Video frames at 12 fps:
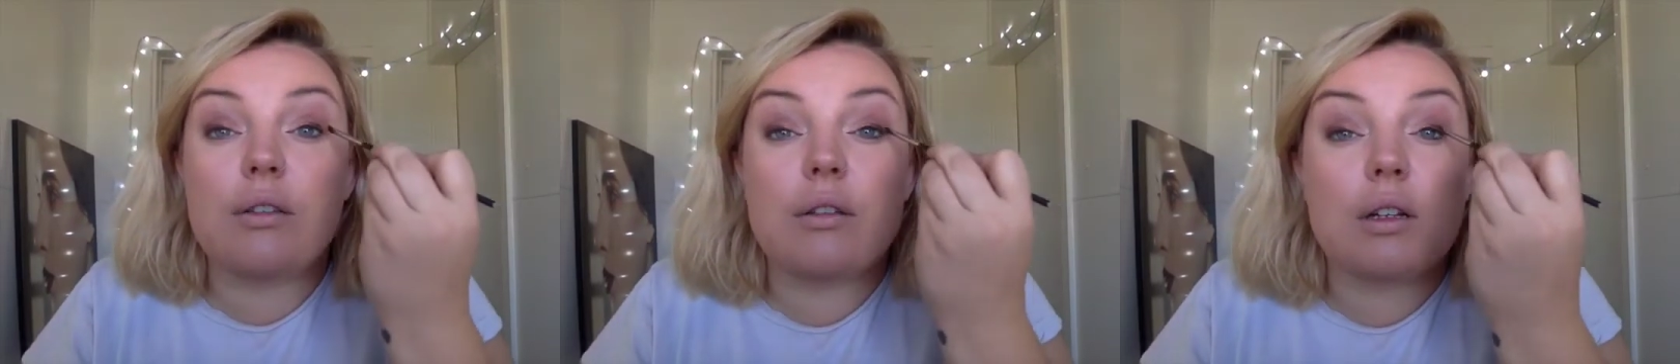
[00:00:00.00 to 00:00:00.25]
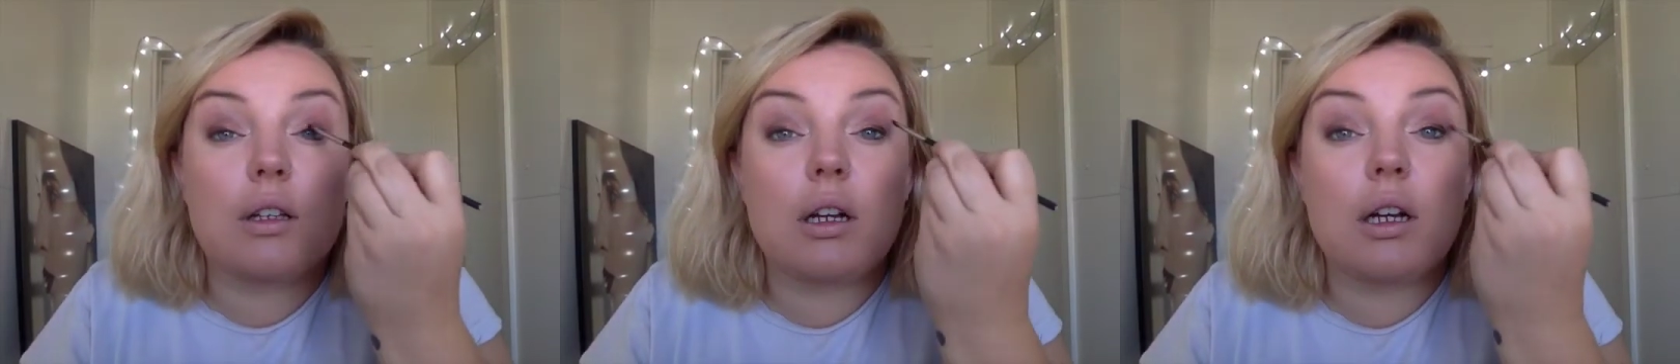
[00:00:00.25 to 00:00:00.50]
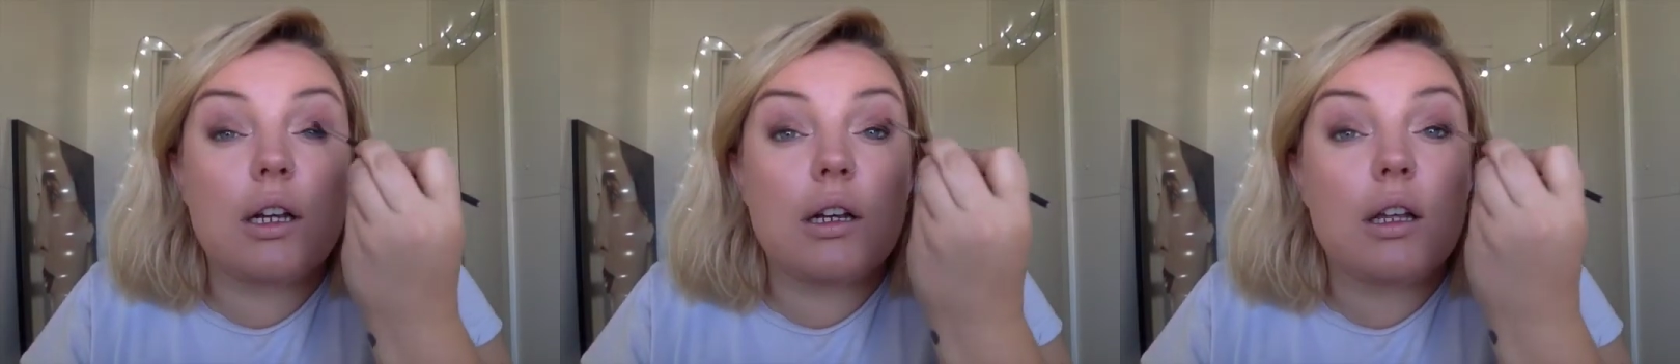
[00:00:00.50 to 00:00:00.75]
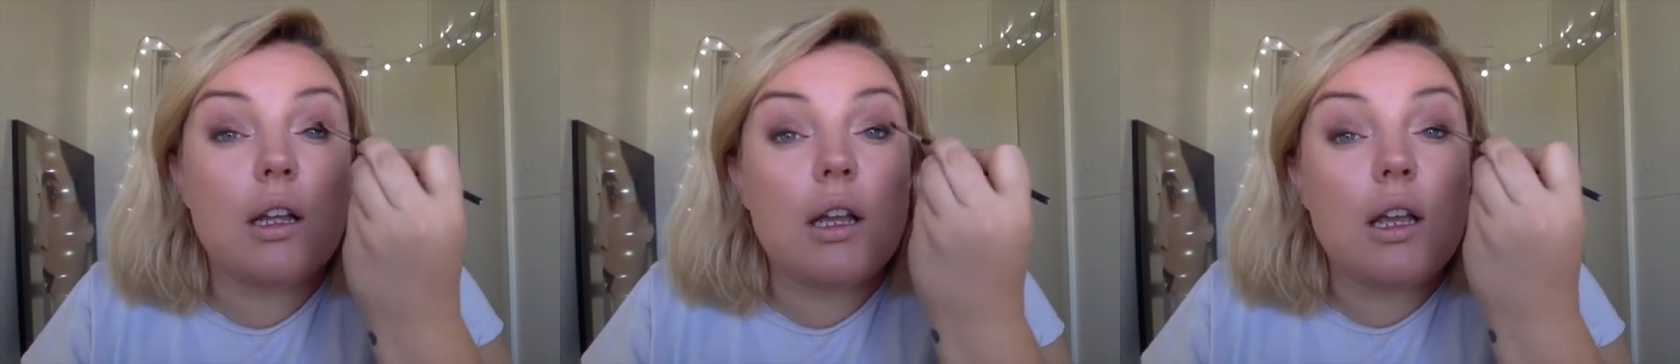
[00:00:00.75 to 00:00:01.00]
than a line.
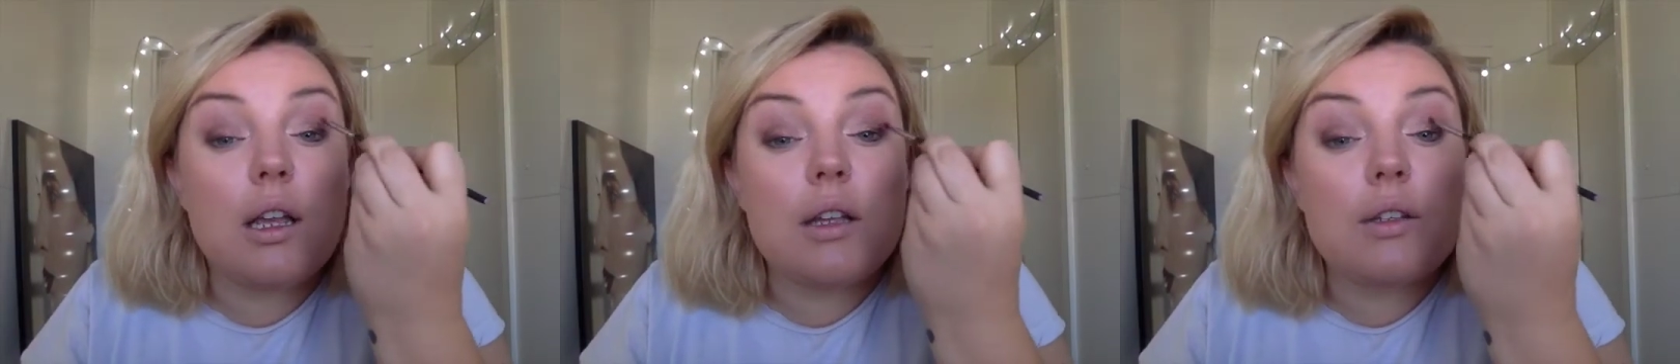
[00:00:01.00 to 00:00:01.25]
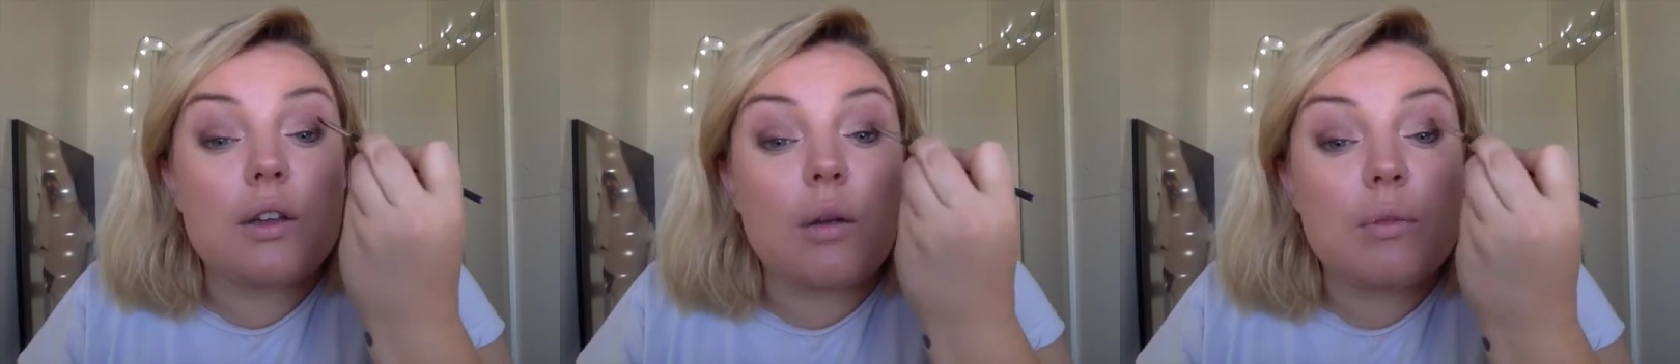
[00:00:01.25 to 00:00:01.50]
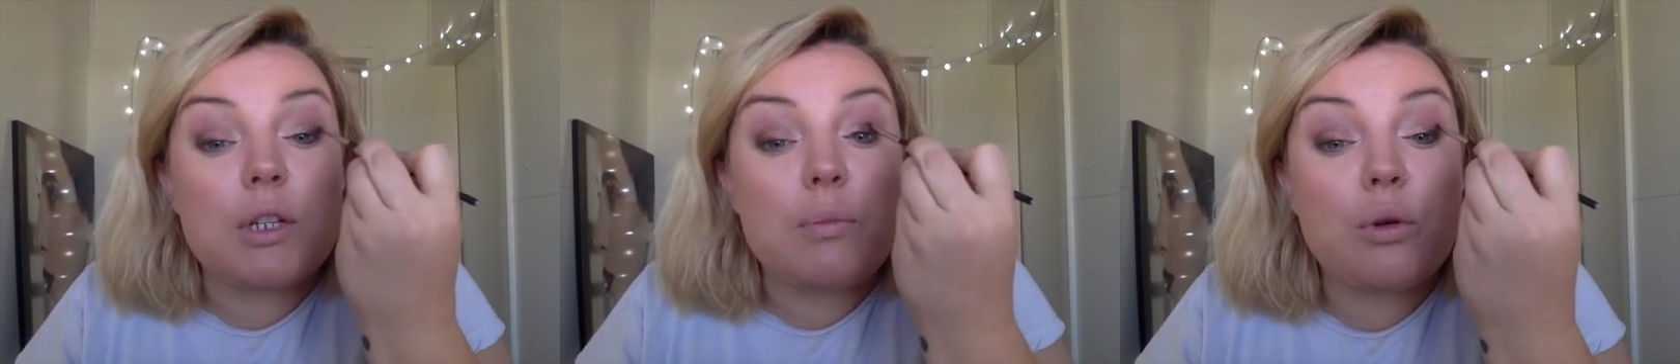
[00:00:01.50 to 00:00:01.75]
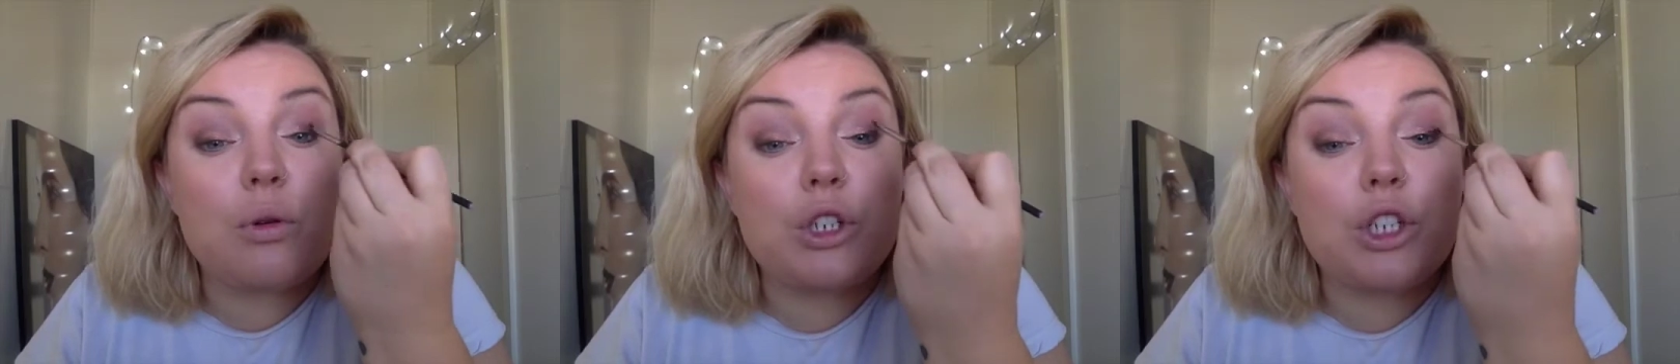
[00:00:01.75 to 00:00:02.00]
So I'm just
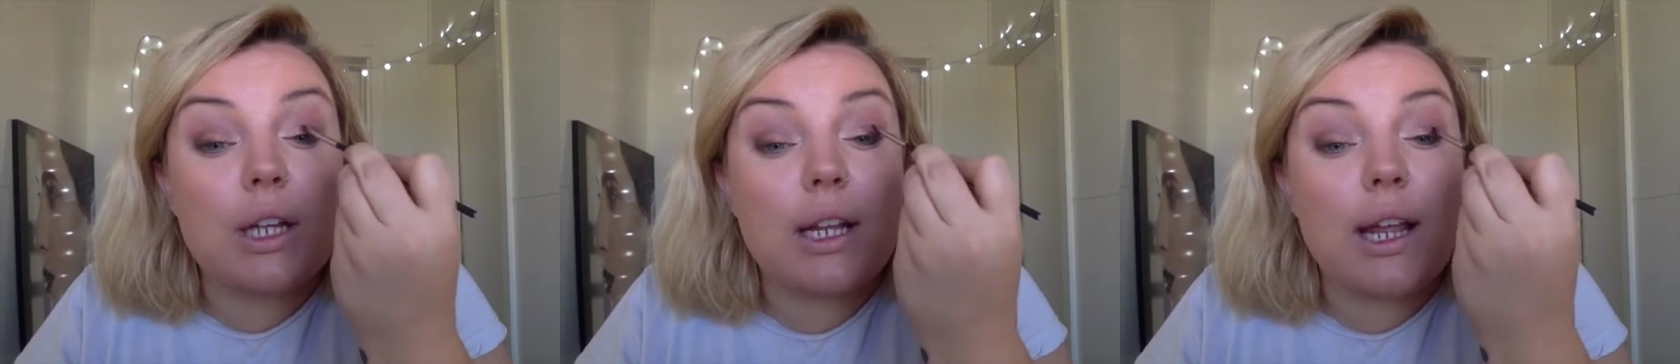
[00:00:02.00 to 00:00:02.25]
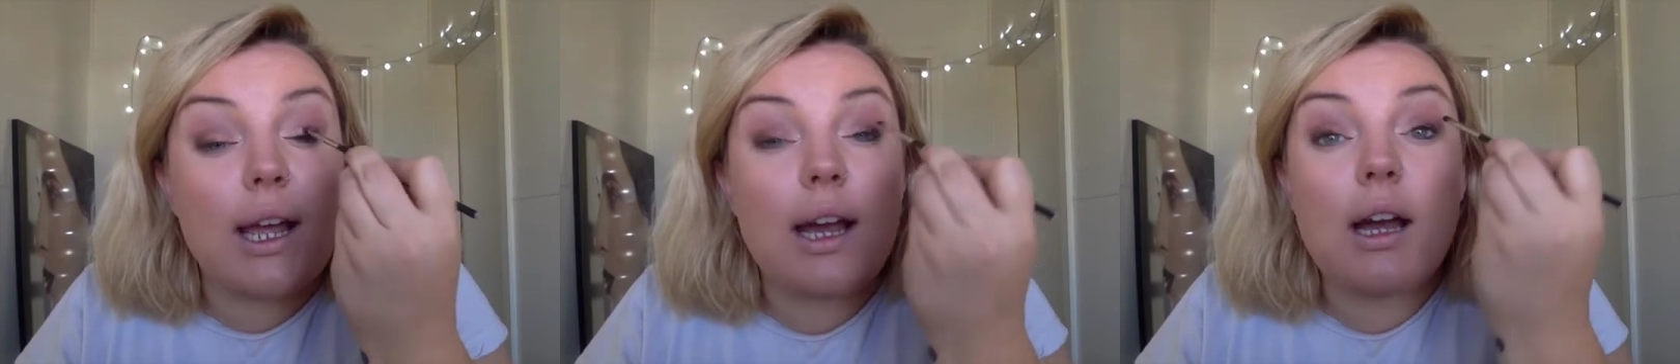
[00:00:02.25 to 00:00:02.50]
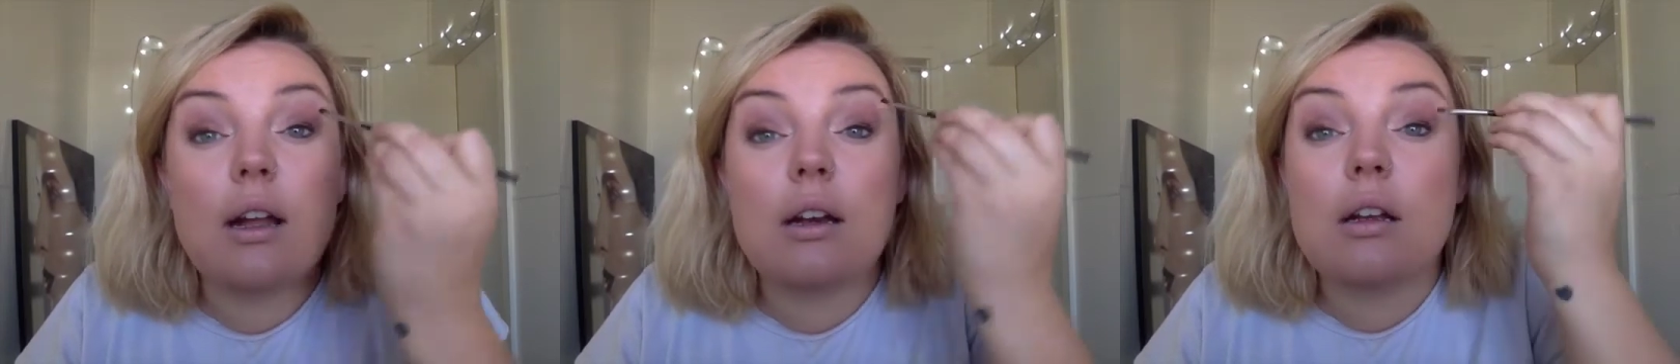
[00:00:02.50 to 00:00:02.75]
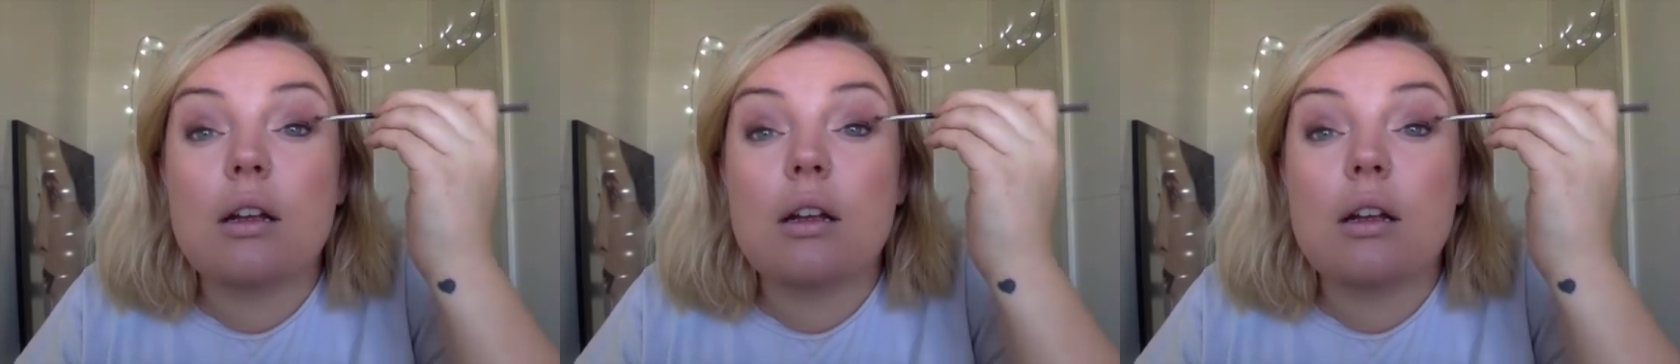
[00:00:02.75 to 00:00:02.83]
pushing it out.